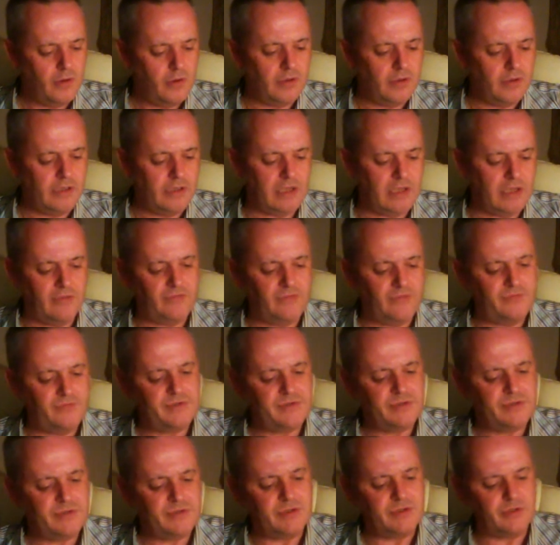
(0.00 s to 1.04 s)

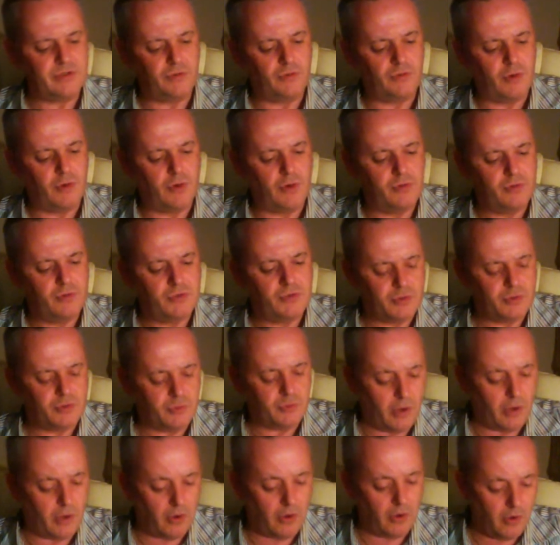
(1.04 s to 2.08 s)
gifts as gross as
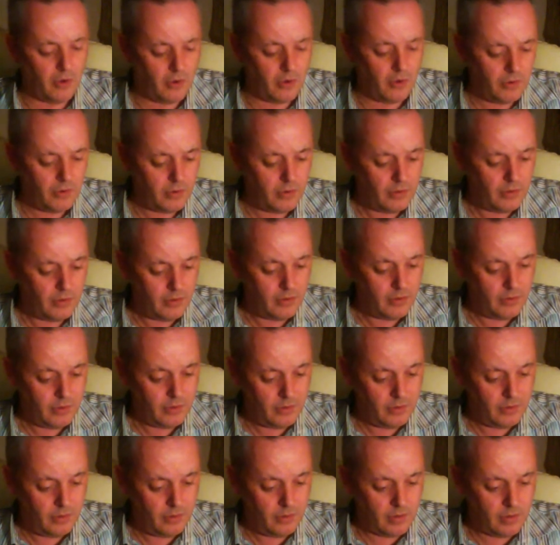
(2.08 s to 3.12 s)
we are,
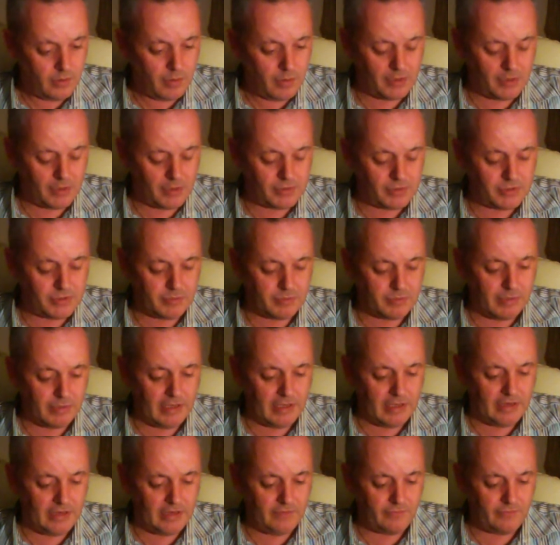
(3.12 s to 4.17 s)
about to believe.